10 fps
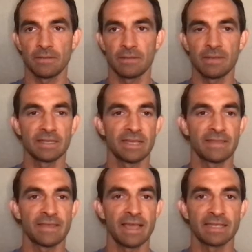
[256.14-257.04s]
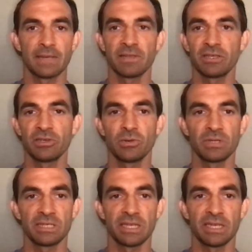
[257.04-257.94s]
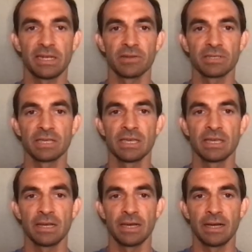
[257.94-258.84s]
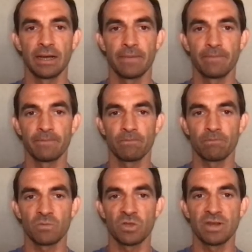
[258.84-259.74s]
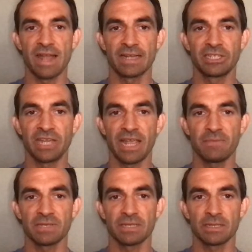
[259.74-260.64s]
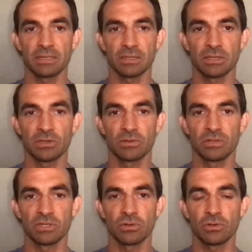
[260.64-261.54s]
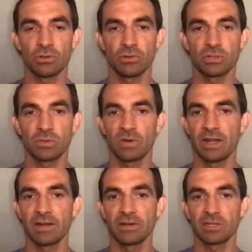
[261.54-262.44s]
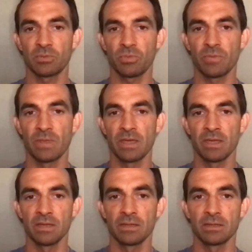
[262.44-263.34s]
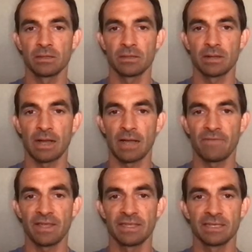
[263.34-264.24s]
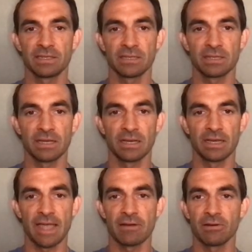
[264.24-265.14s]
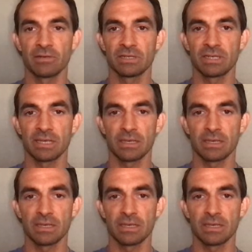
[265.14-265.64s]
things like that. Same things you can do with the sticky notes. You can add shapes, so circles, squares. I find this arrow is